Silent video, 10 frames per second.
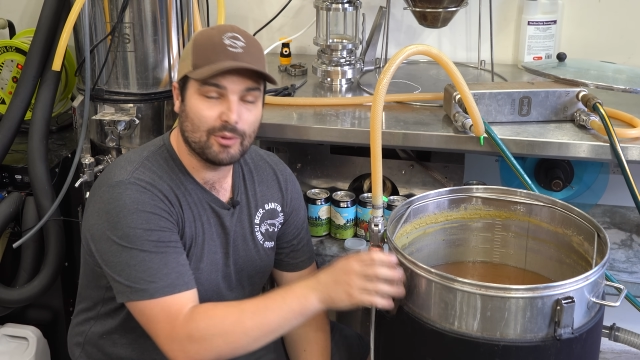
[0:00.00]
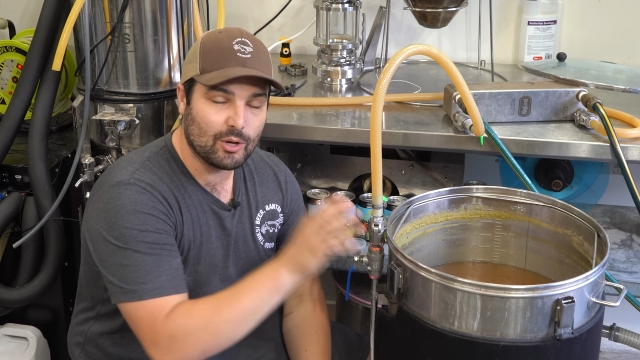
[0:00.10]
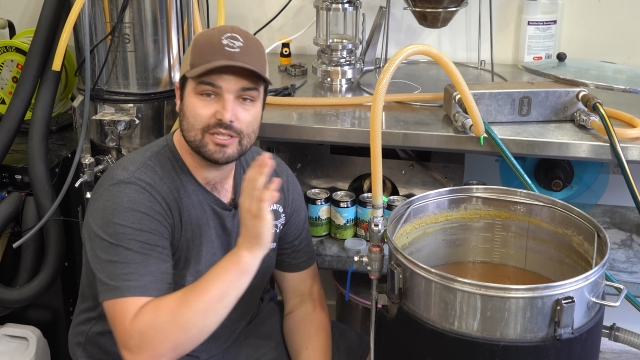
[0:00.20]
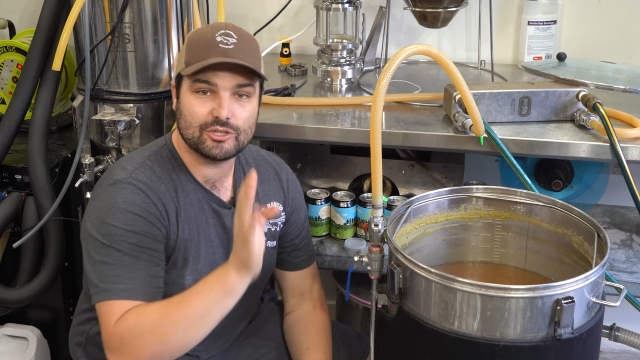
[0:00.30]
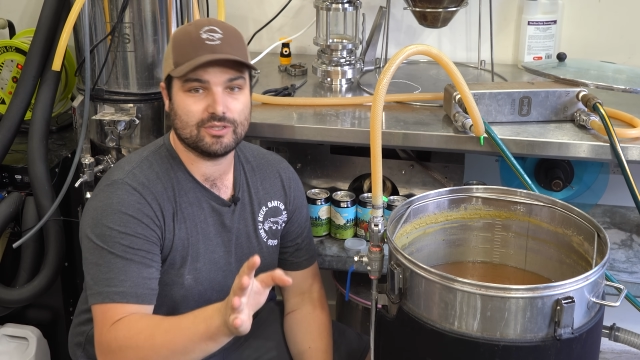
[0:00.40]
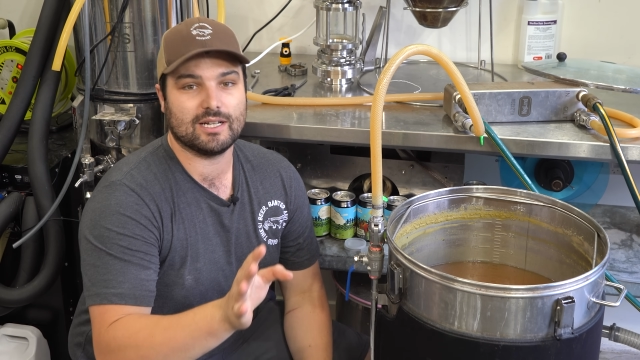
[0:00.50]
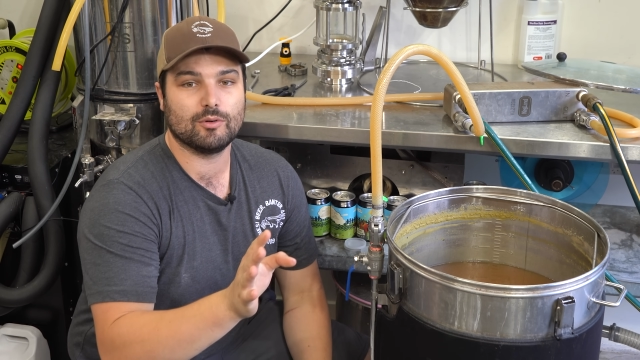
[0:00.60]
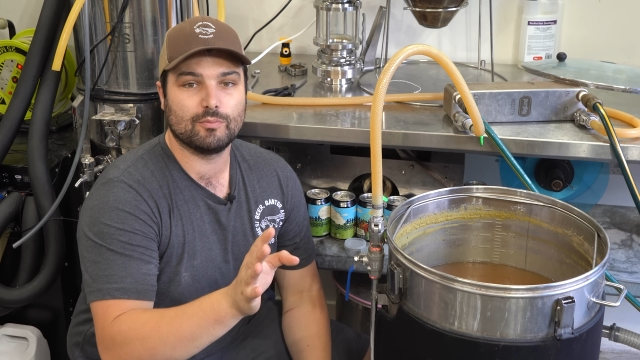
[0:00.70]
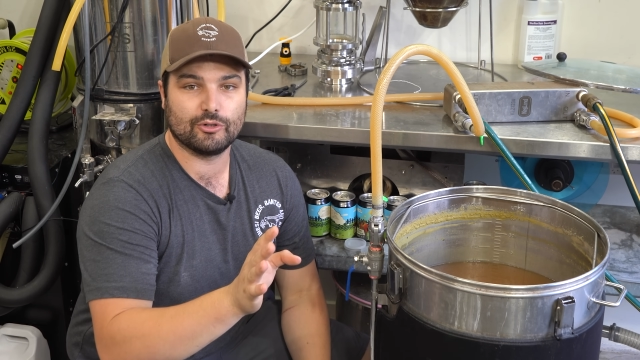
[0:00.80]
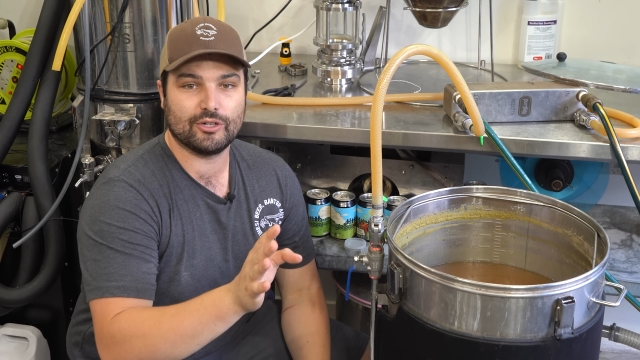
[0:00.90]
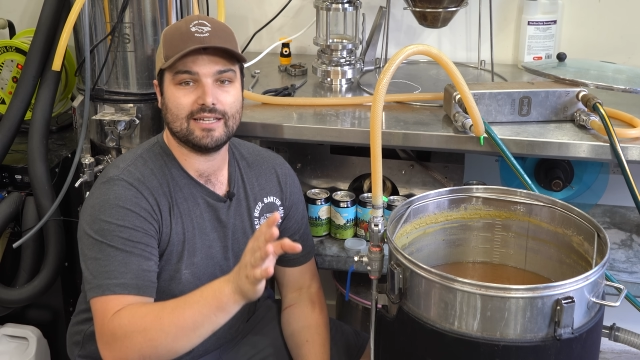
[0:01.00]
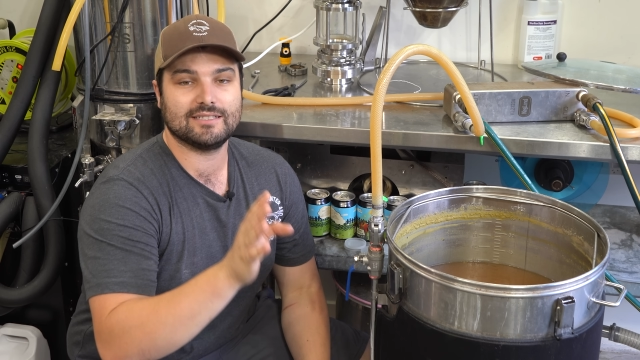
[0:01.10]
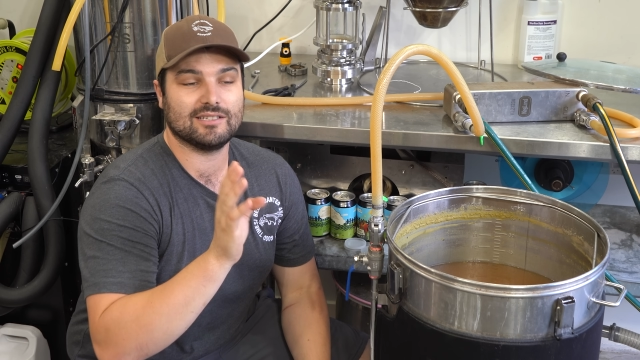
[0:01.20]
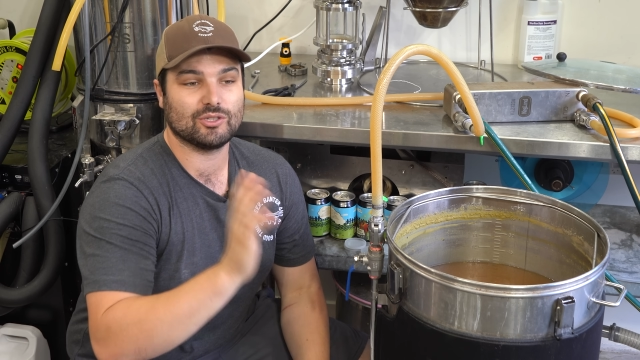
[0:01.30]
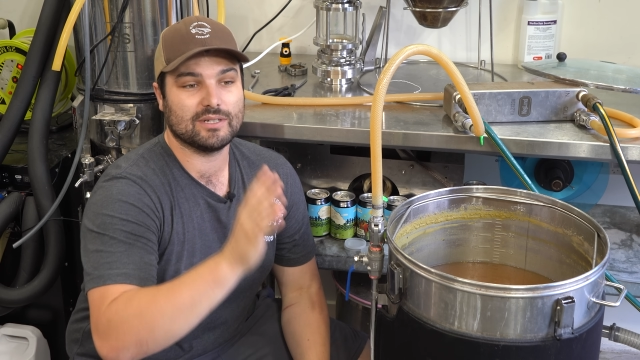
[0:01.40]
We always do double brew
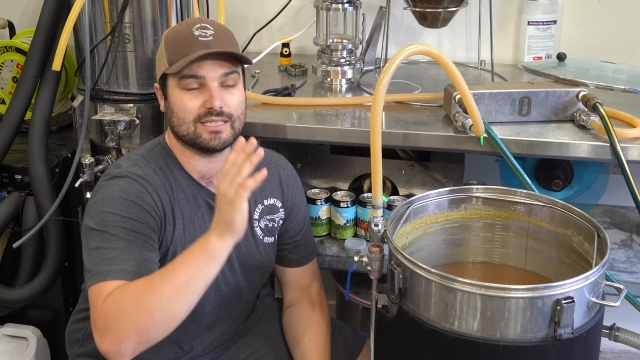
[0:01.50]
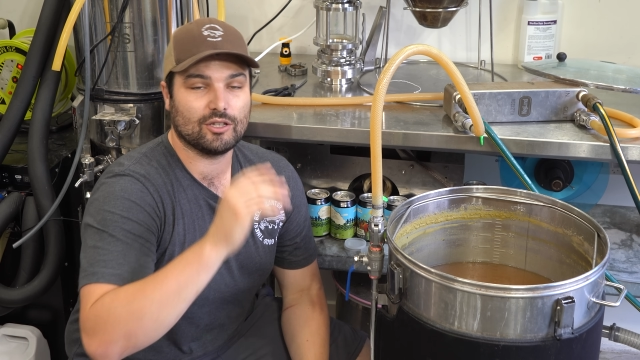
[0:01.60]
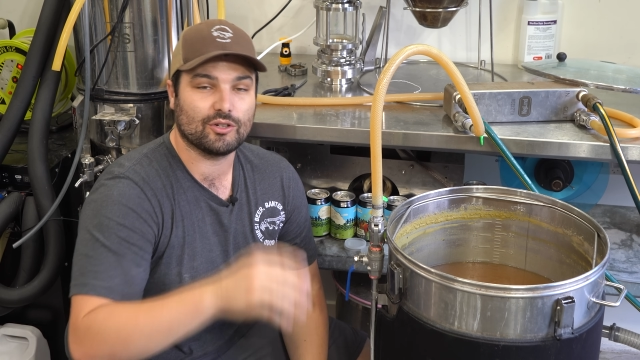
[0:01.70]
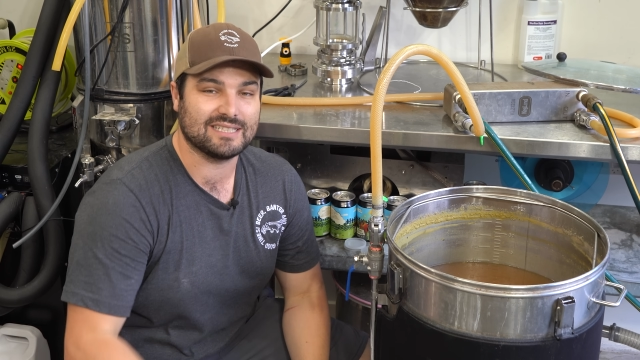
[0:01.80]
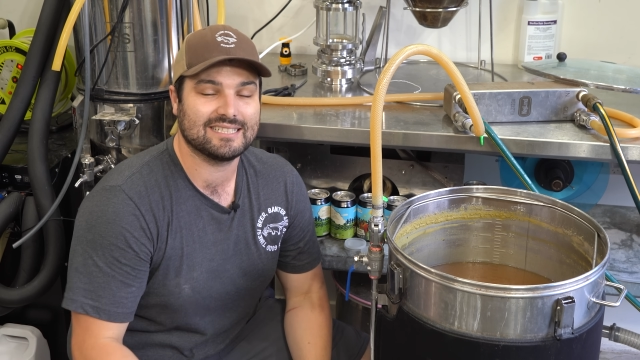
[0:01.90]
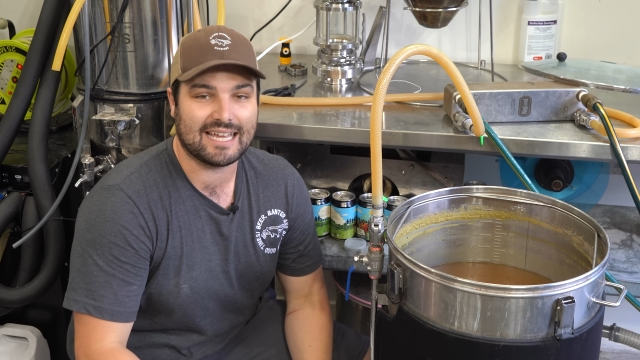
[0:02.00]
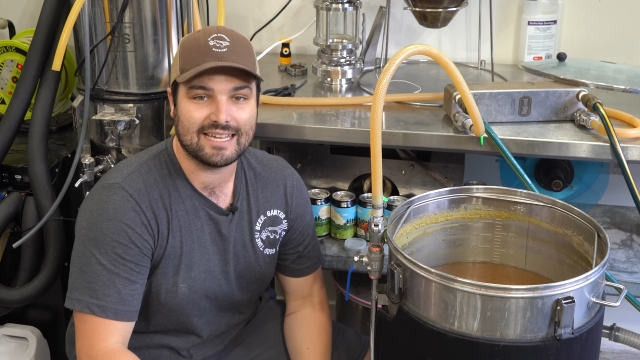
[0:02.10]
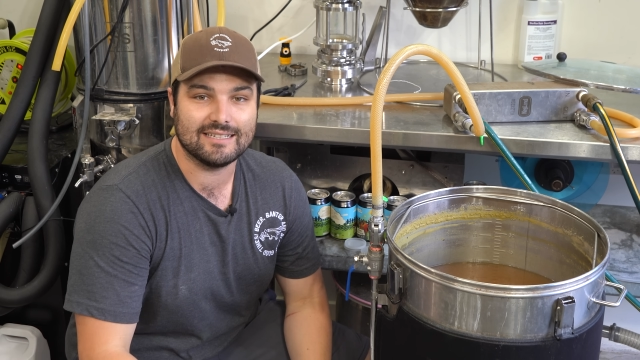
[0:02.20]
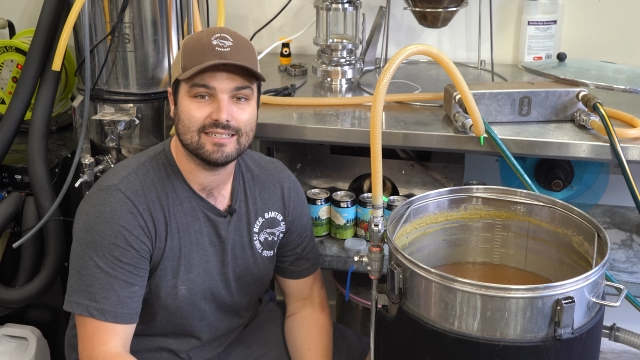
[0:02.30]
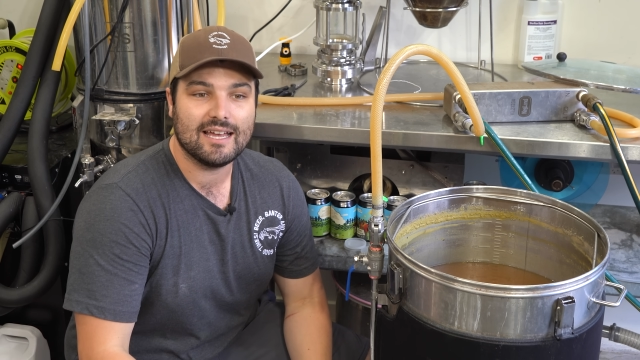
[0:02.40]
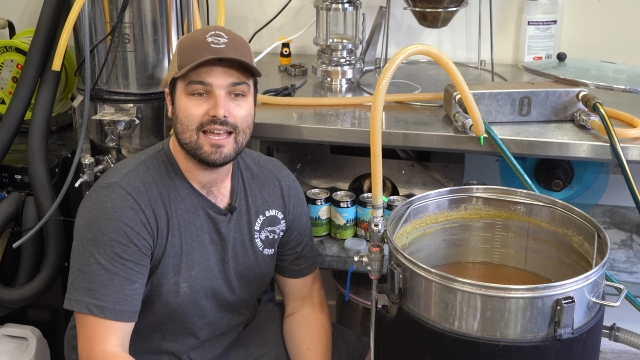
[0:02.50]
days, so there's always a lot of stained